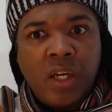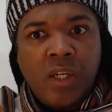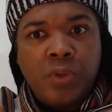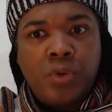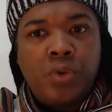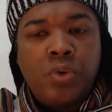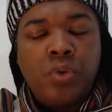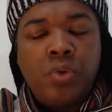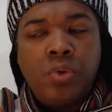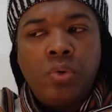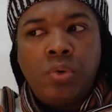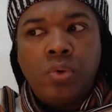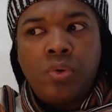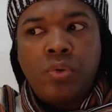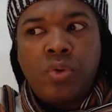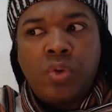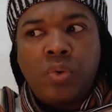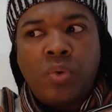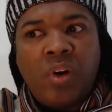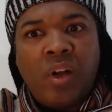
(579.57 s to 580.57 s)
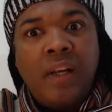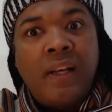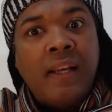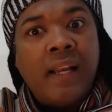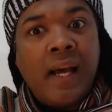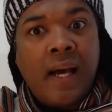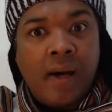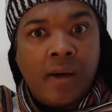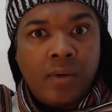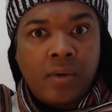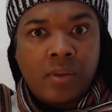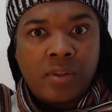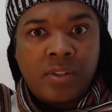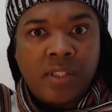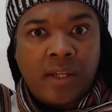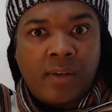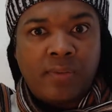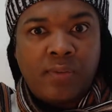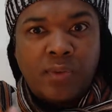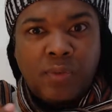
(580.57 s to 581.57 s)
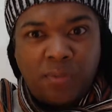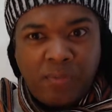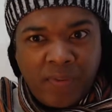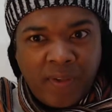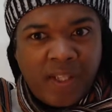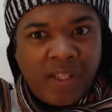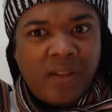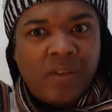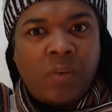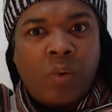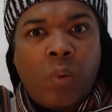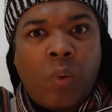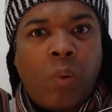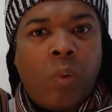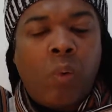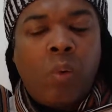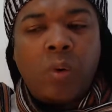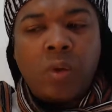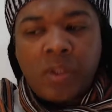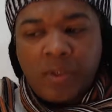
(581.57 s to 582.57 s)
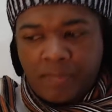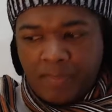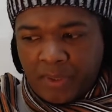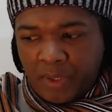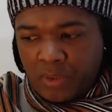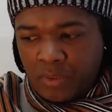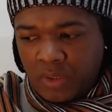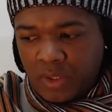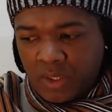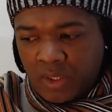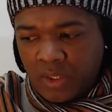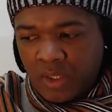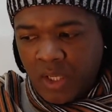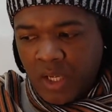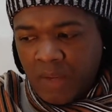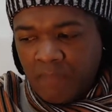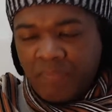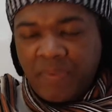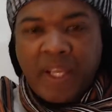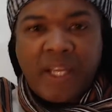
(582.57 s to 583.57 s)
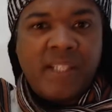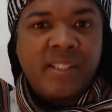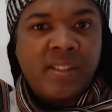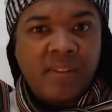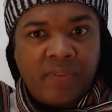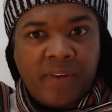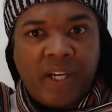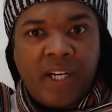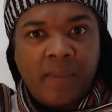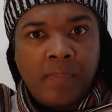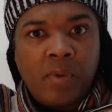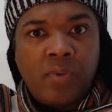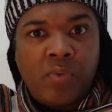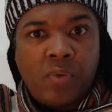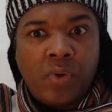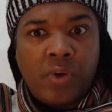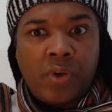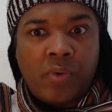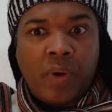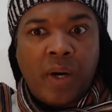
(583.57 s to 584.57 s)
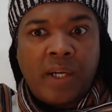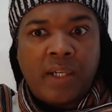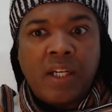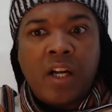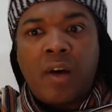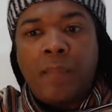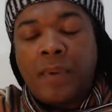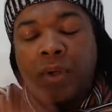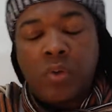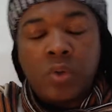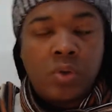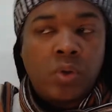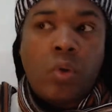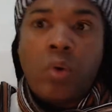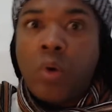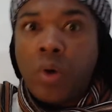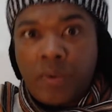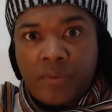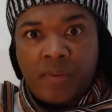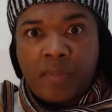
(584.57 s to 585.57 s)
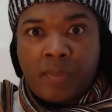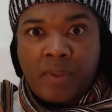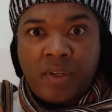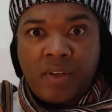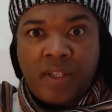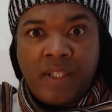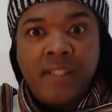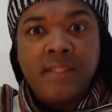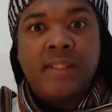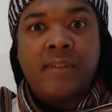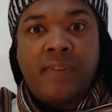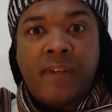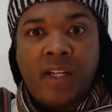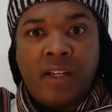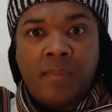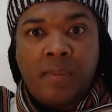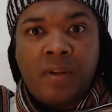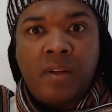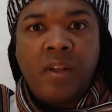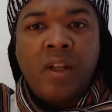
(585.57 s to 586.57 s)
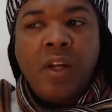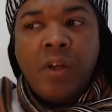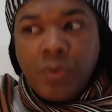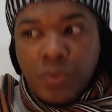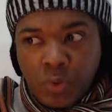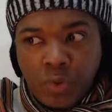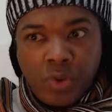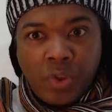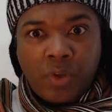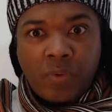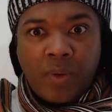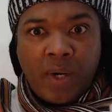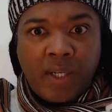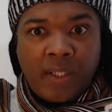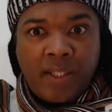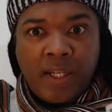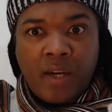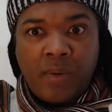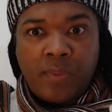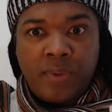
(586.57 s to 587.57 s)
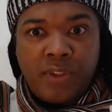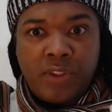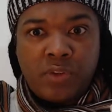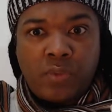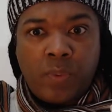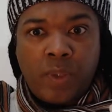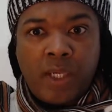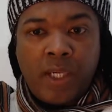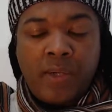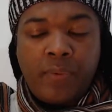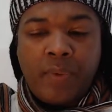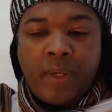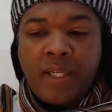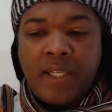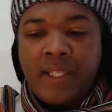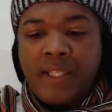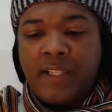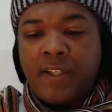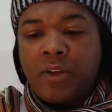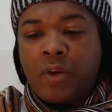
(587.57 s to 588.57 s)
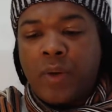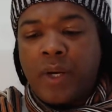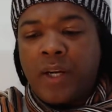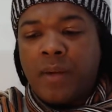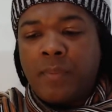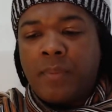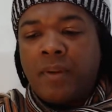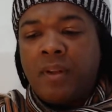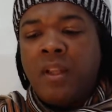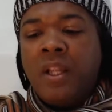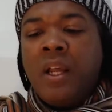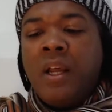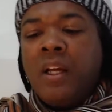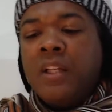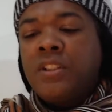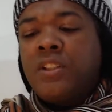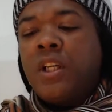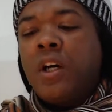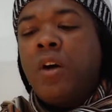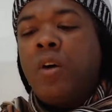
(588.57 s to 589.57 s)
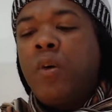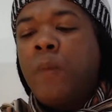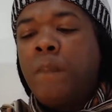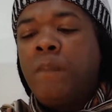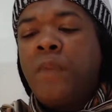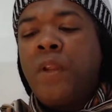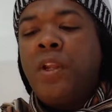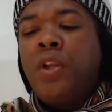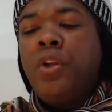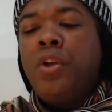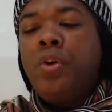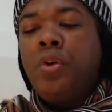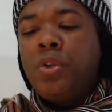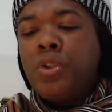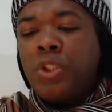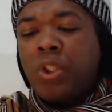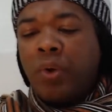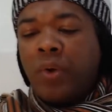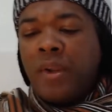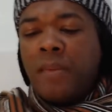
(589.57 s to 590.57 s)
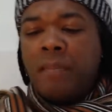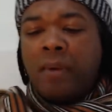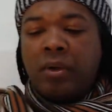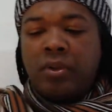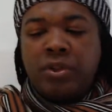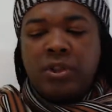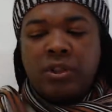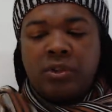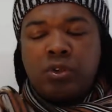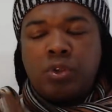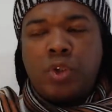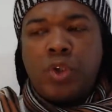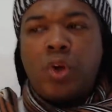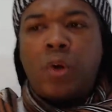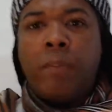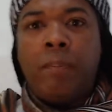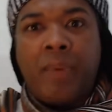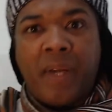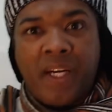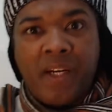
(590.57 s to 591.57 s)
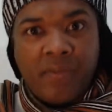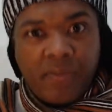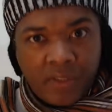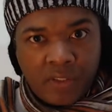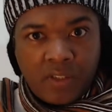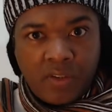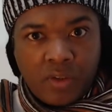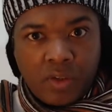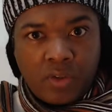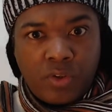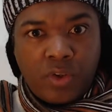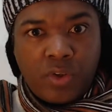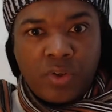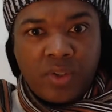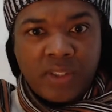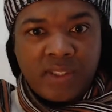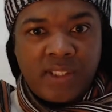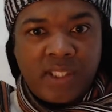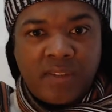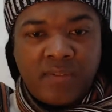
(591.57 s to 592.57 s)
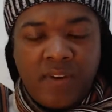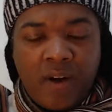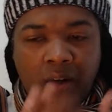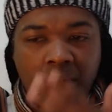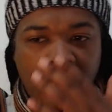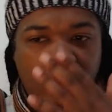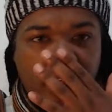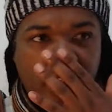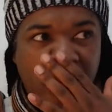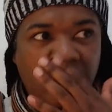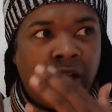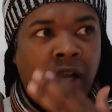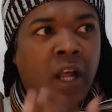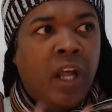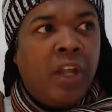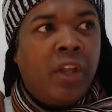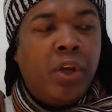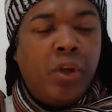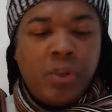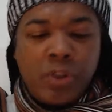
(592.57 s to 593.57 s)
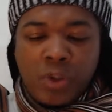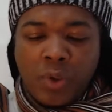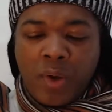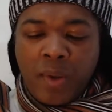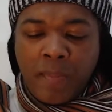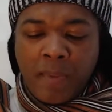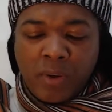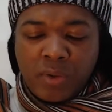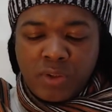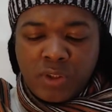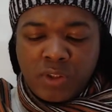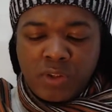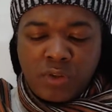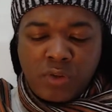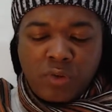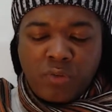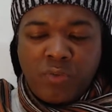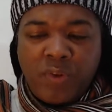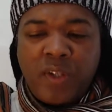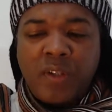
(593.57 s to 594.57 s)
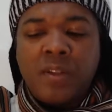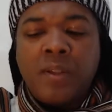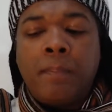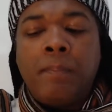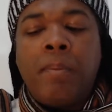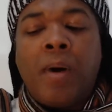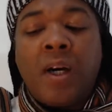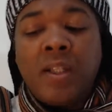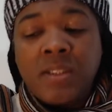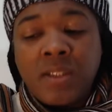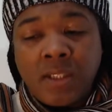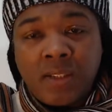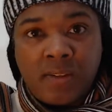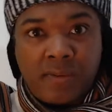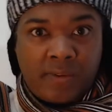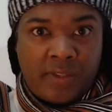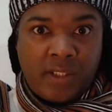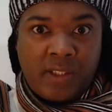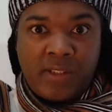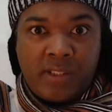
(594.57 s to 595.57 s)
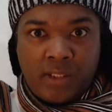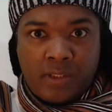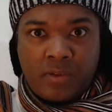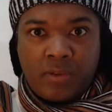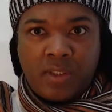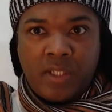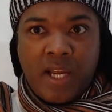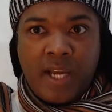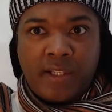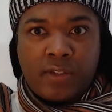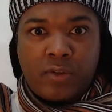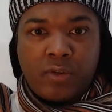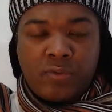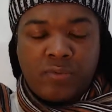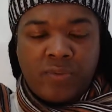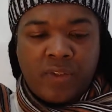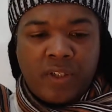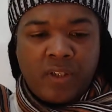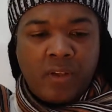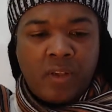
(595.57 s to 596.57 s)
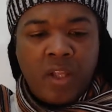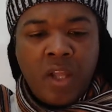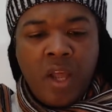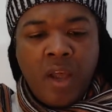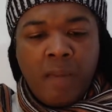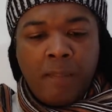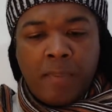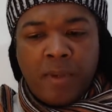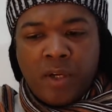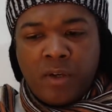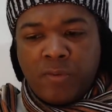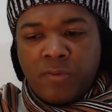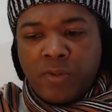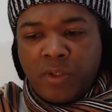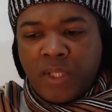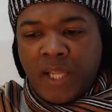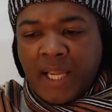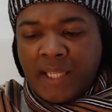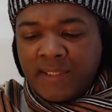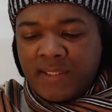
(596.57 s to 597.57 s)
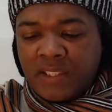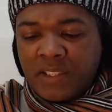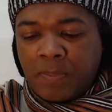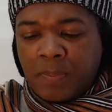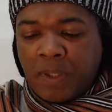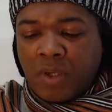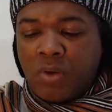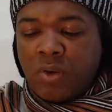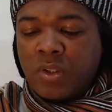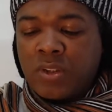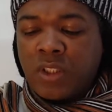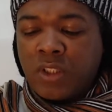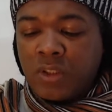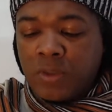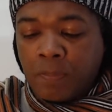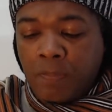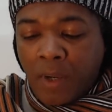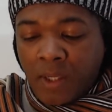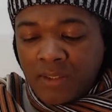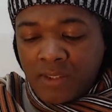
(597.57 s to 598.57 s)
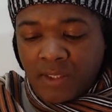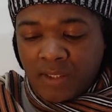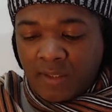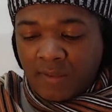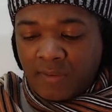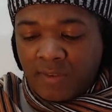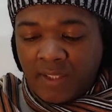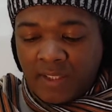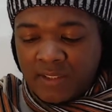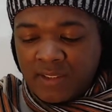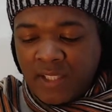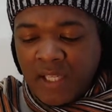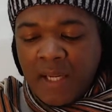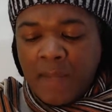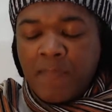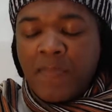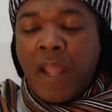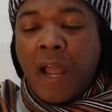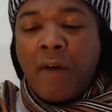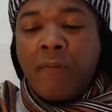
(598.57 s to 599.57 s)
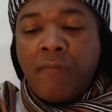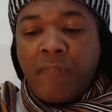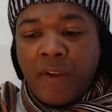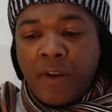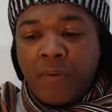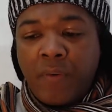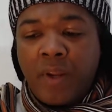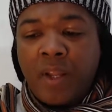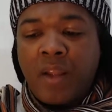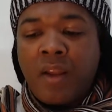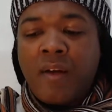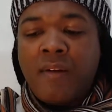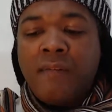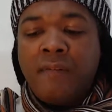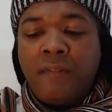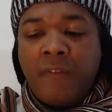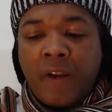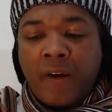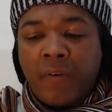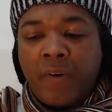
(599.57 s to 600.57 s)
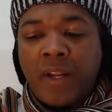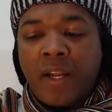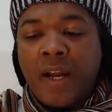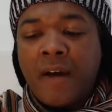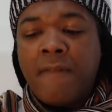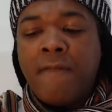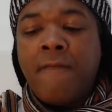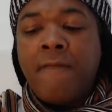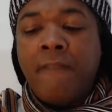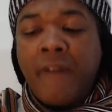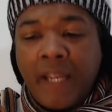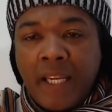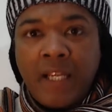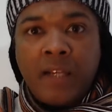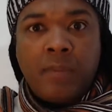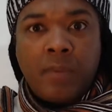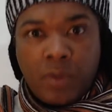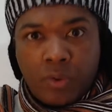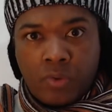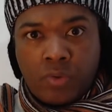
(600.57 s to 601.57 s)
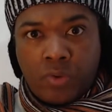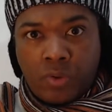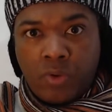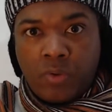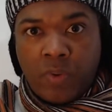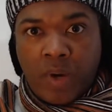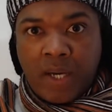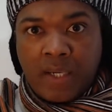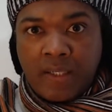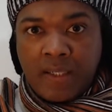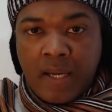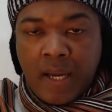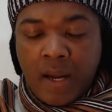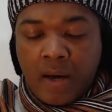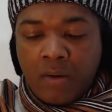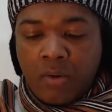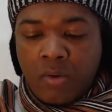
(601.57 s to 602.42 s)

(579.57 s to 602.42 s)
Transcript: to allow yourself to feel all the beauty that is available for you right now, because all of the beauty is available to you right now, which is really, really incredible. So use your emotions to your benefit and not to your disadvantage. Use your emotions to feel the positive things that you'd like to feel, beautiful Cancers, because those positive things are very, very available to you right now,